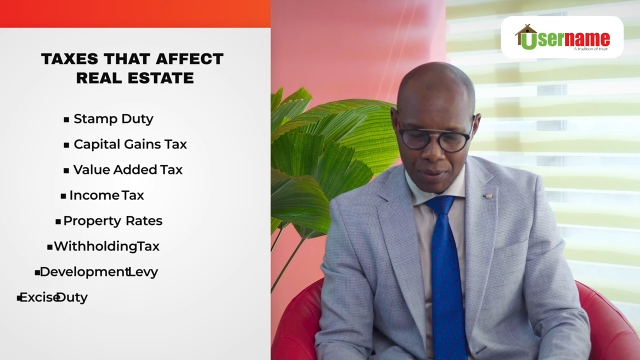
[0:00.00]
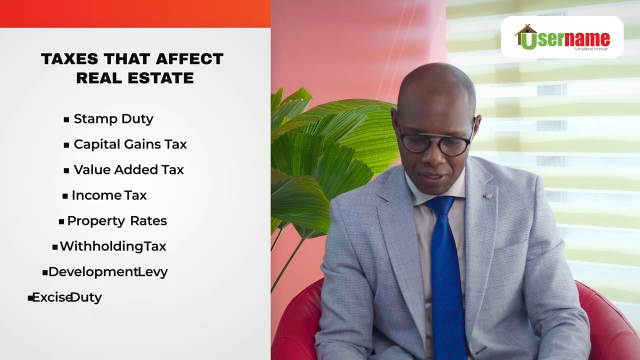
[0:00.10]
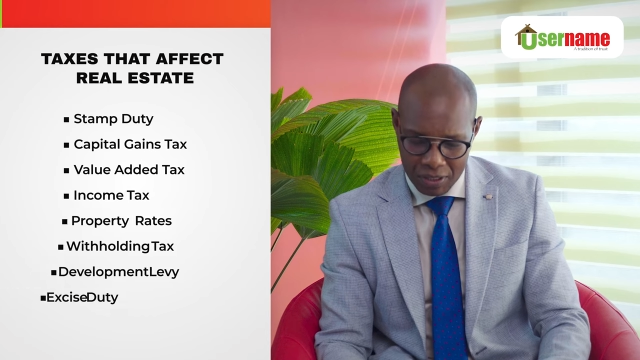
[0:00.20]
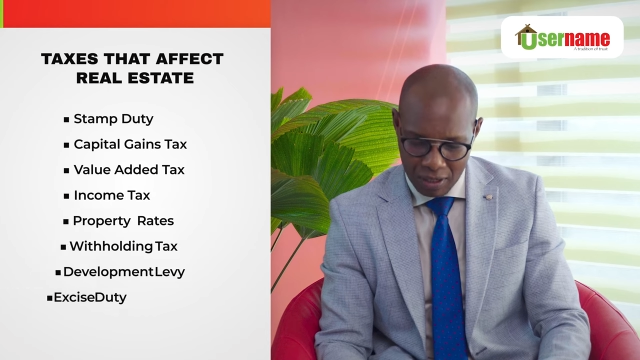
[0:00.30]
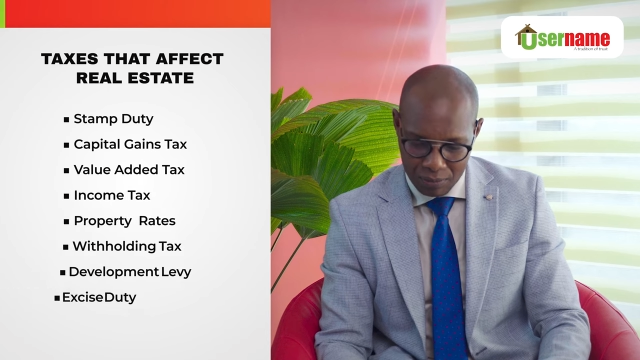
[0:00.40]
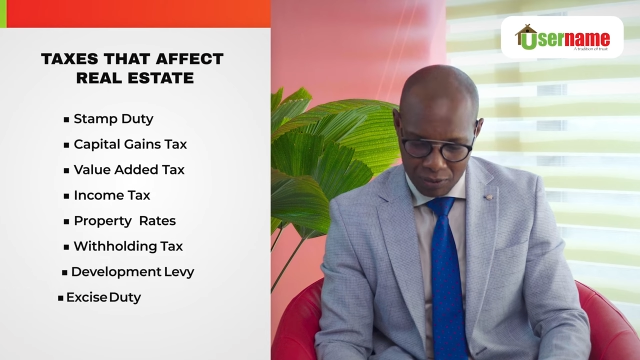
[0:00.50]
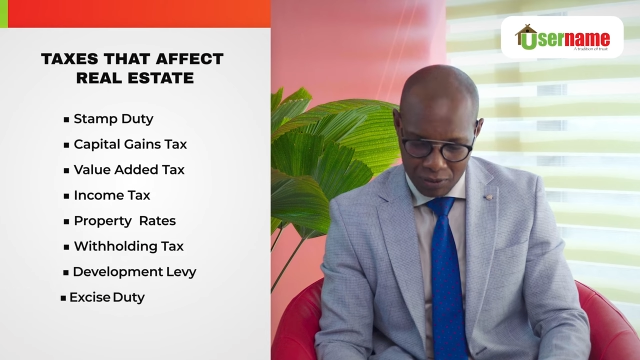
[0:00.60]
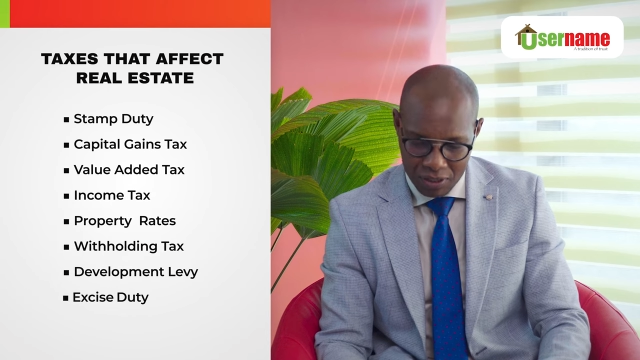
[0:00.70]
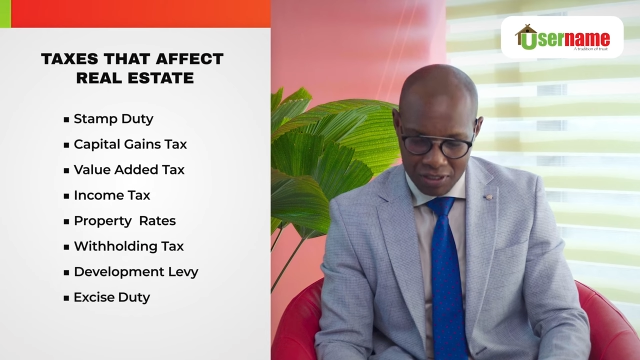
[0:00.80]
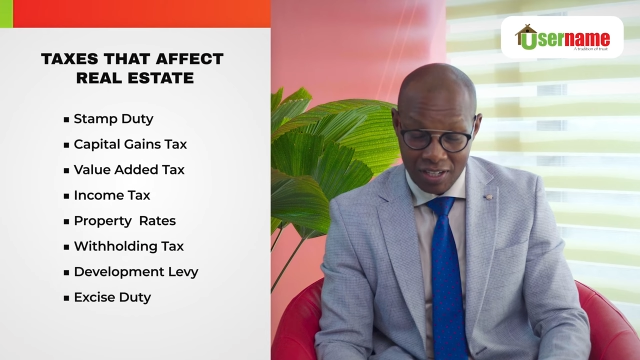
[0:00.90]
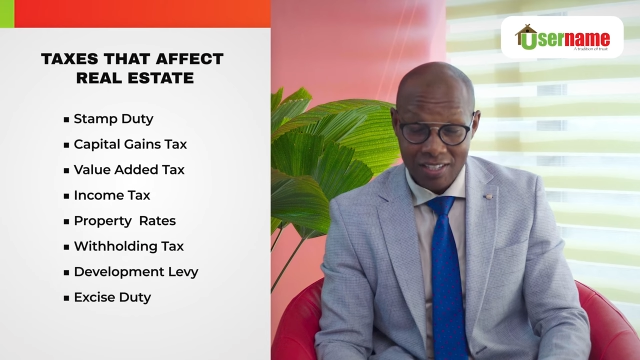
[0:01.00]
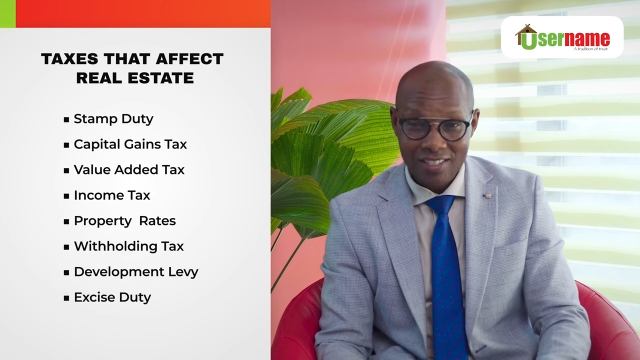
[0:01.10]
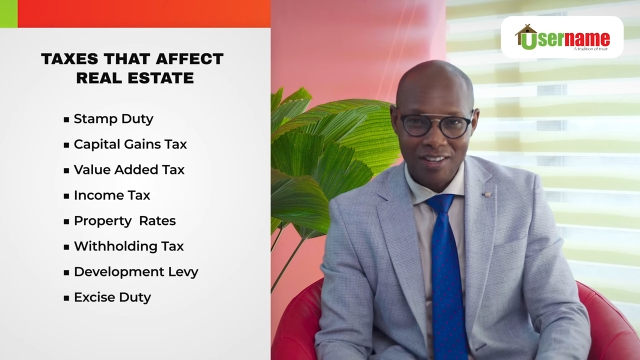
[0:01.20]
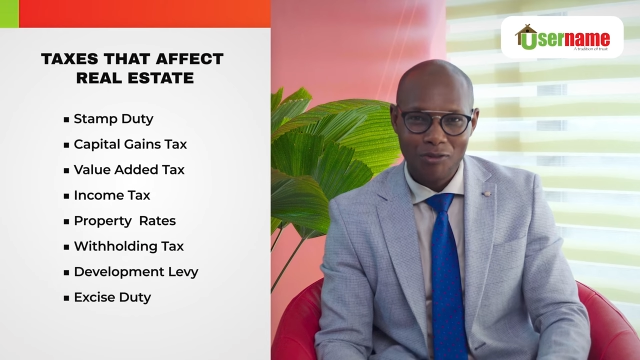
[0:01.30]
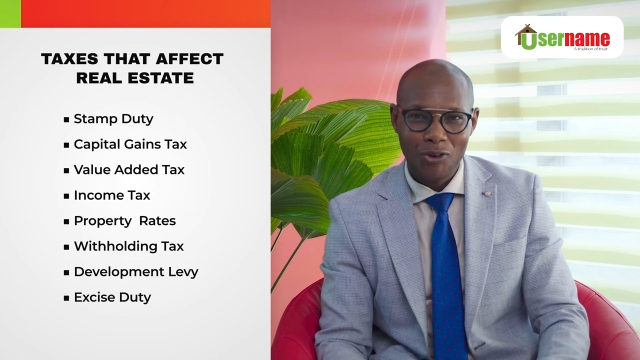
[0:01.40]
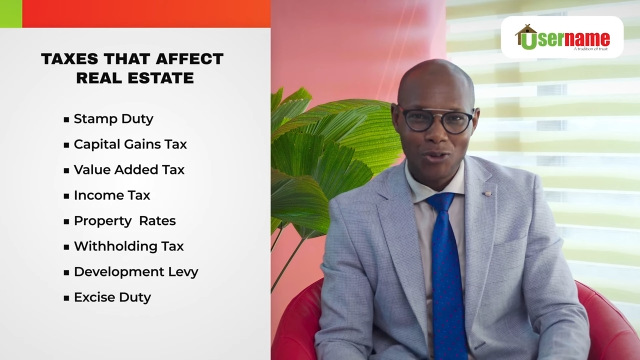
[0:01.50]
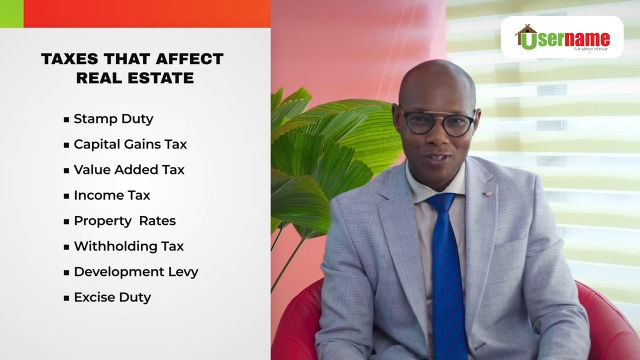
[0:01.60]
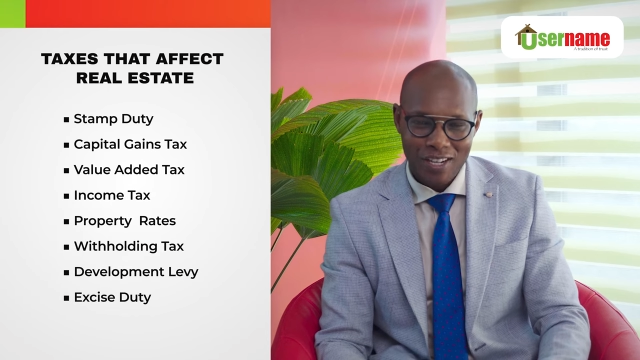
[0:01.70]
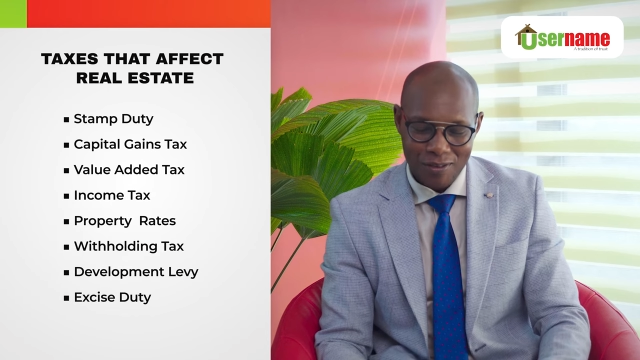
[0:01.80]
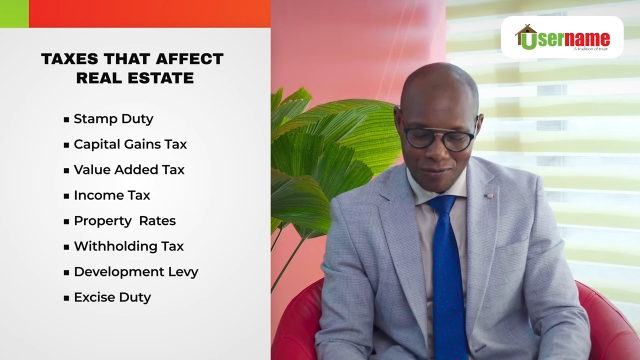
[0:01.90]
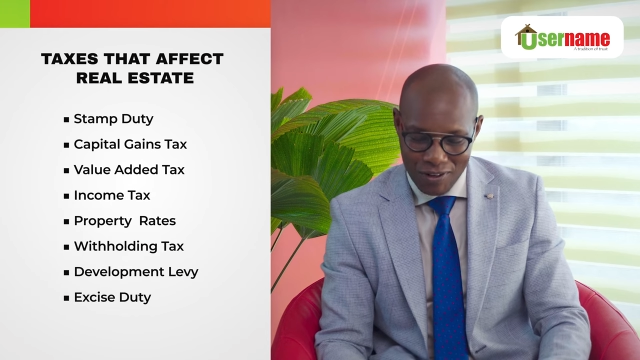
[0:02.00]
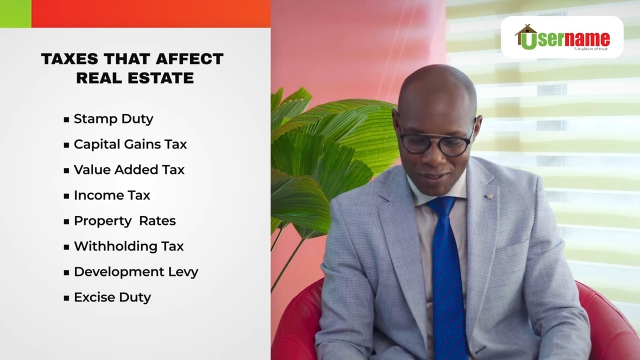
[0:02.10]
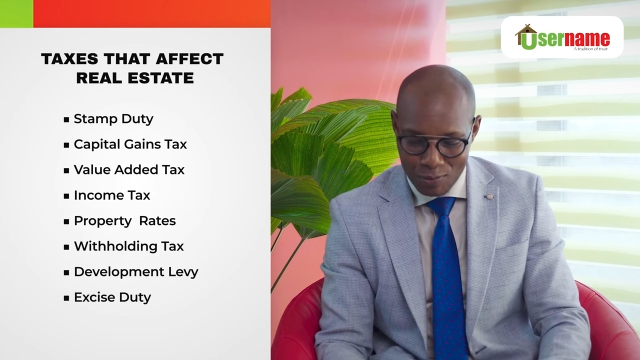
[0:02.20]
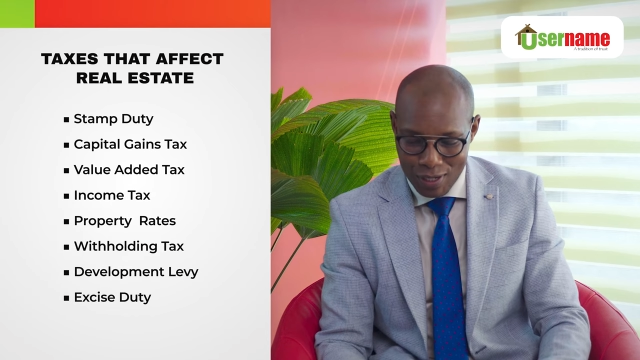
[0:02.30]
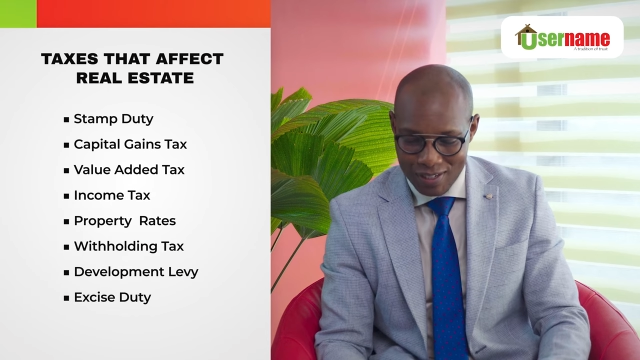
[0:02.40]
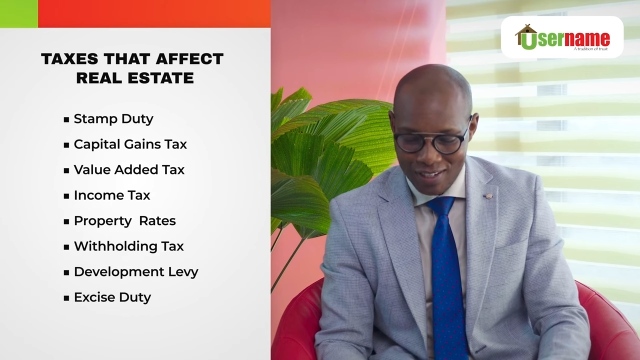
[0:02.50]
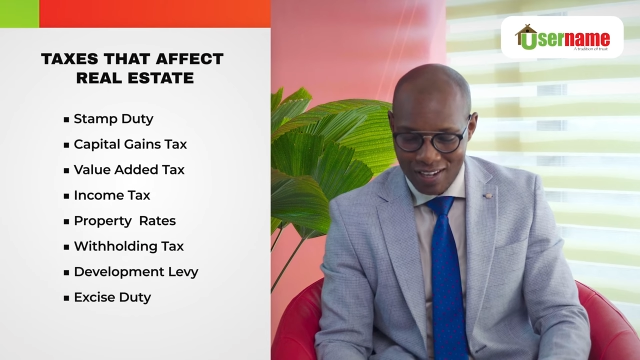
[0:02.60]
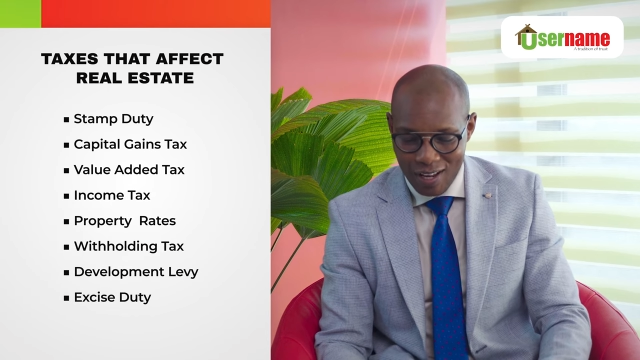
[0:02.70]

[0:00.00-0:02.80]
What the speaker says: pay stamp duty. Interestingly, for using an investment,